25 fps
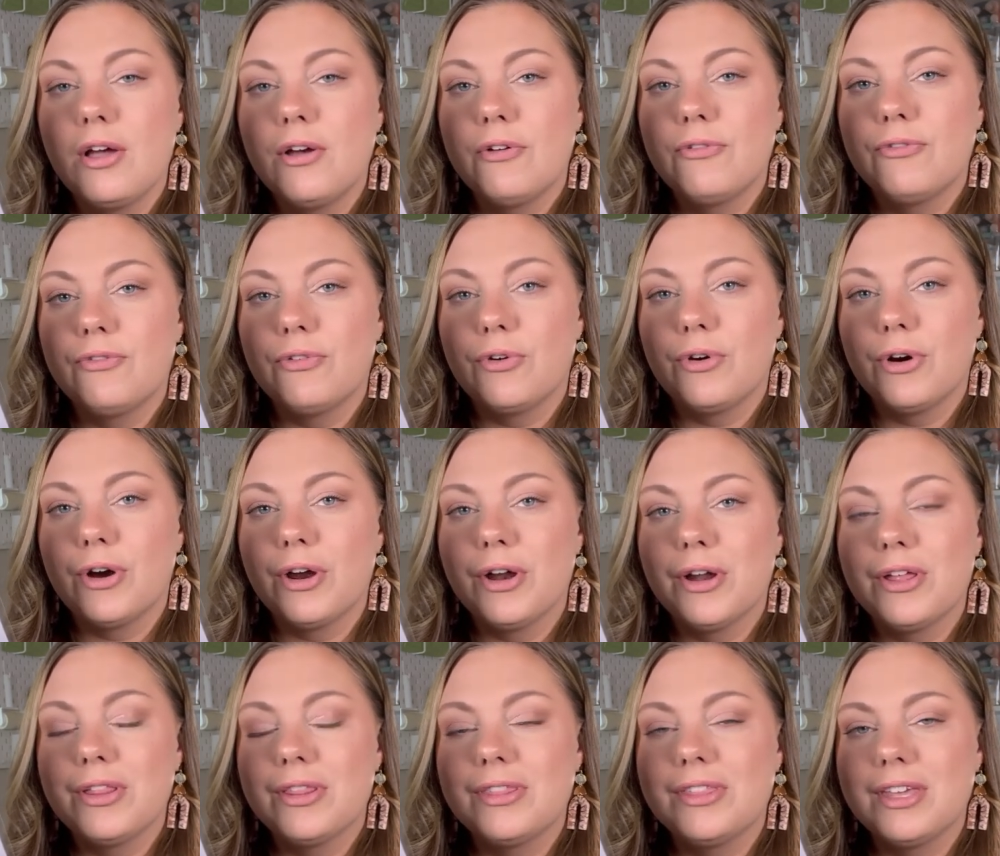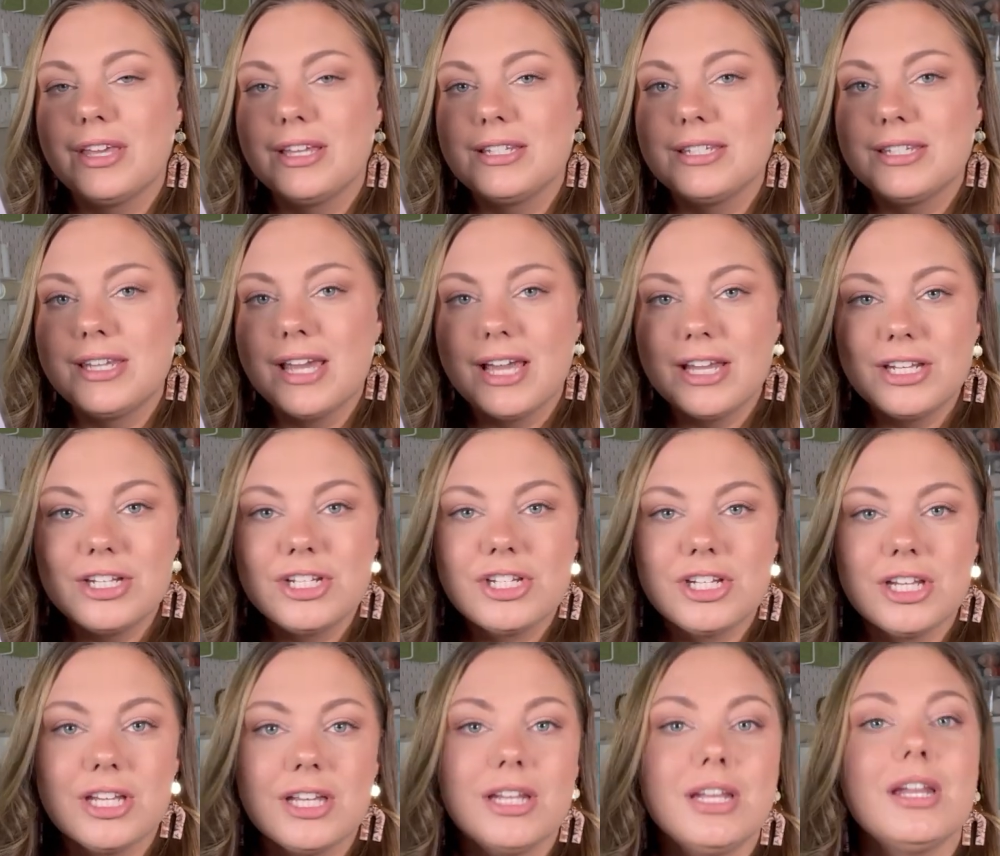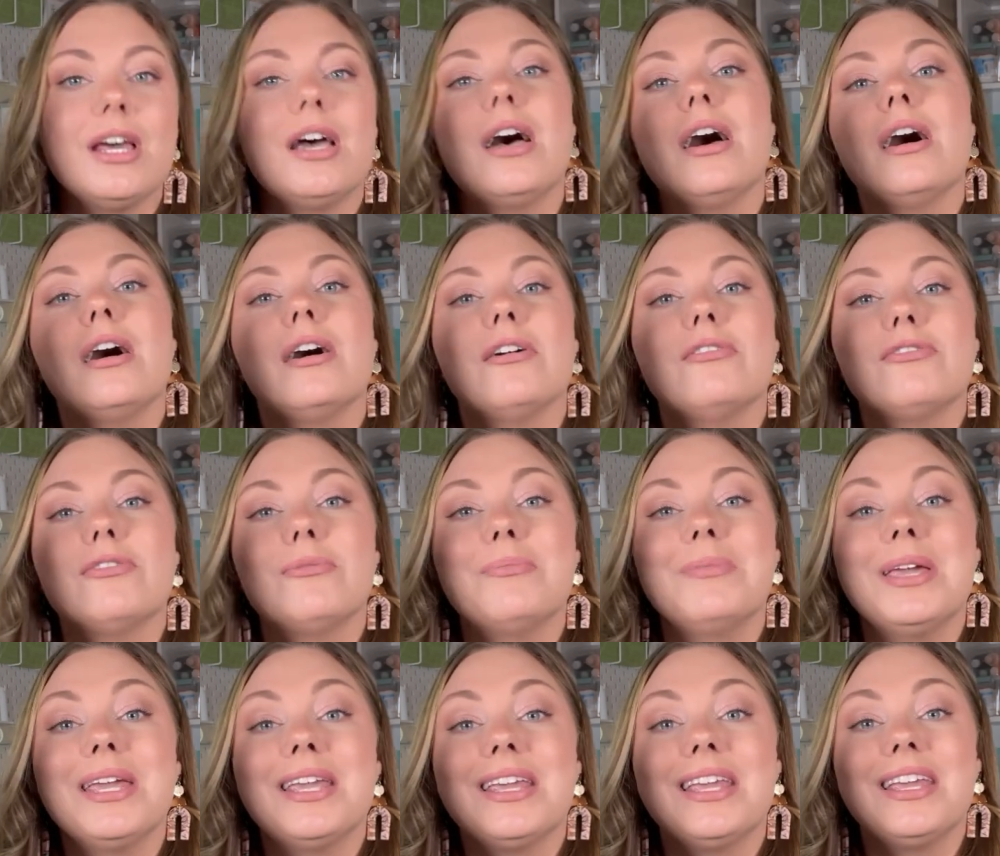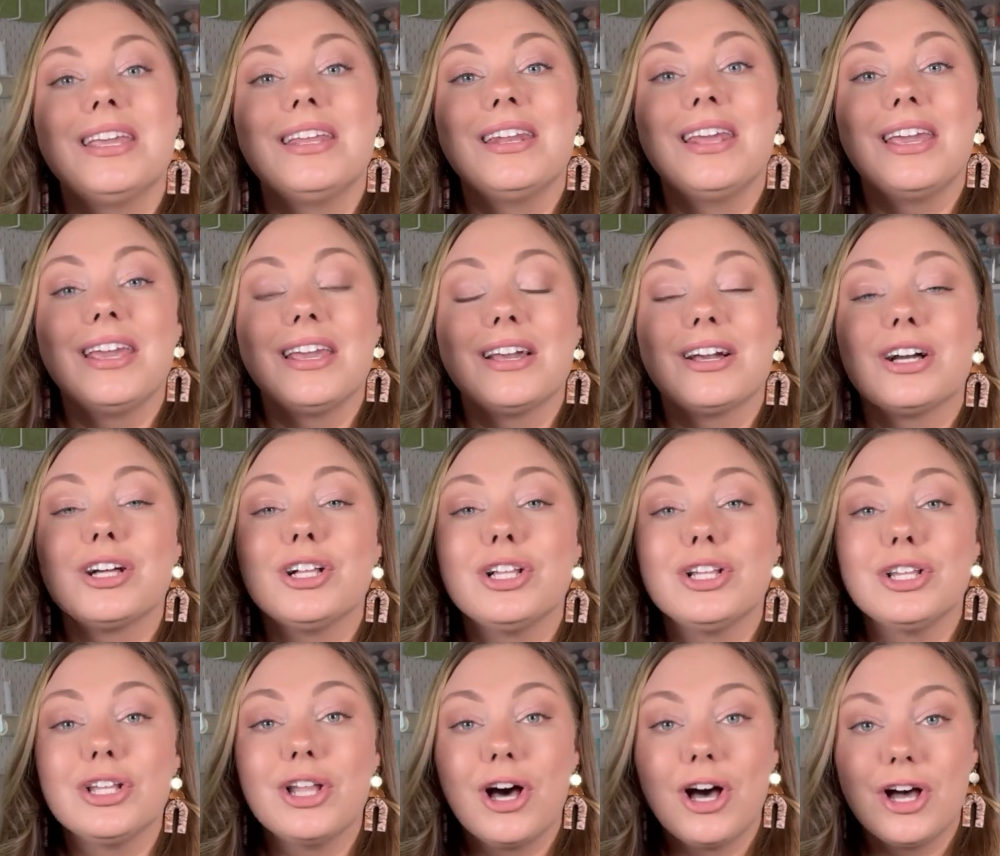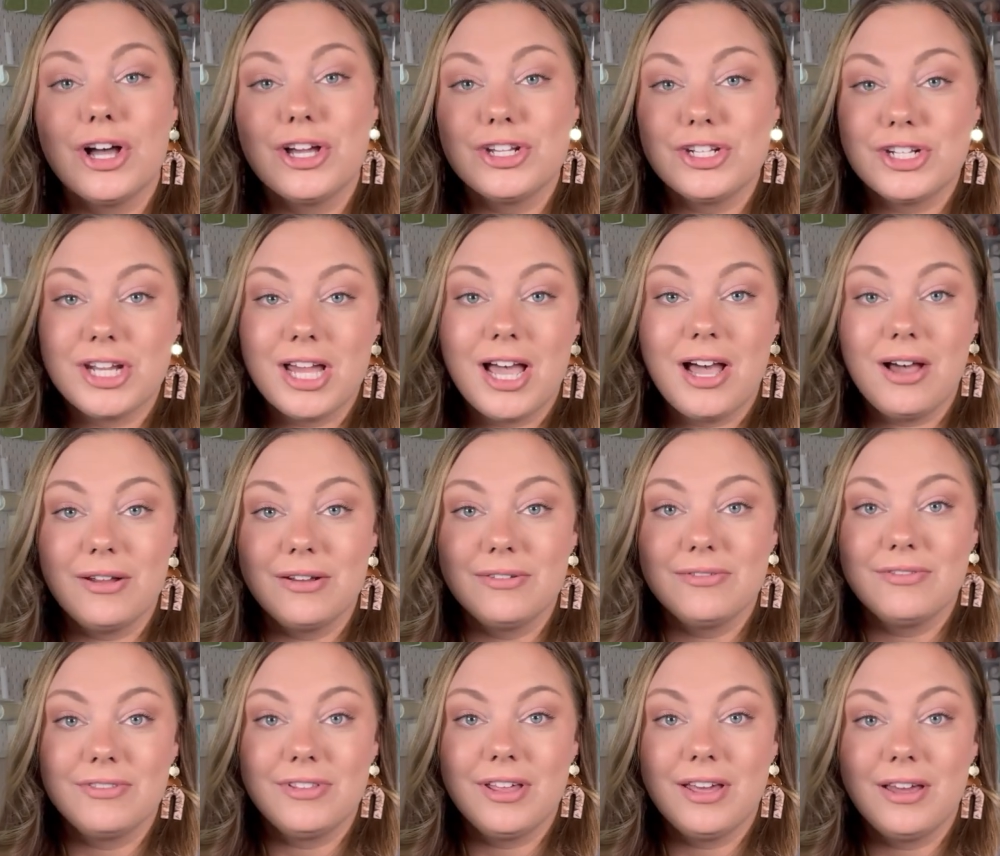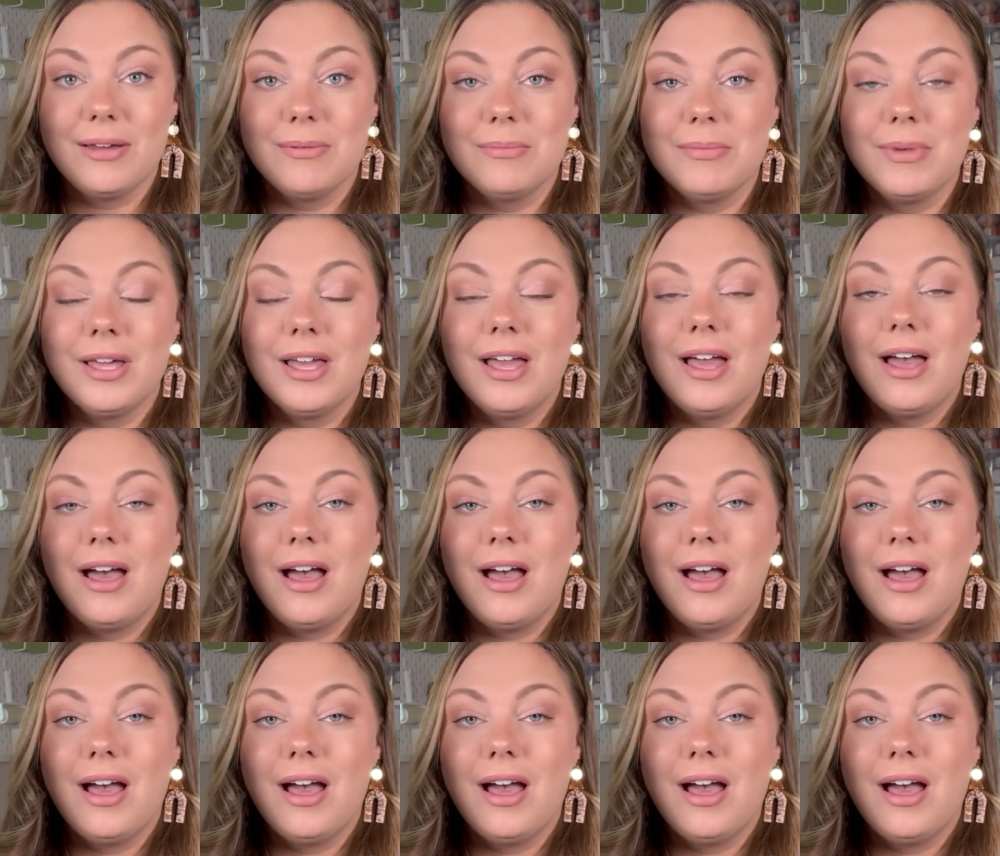for the intention of making a collage out of them.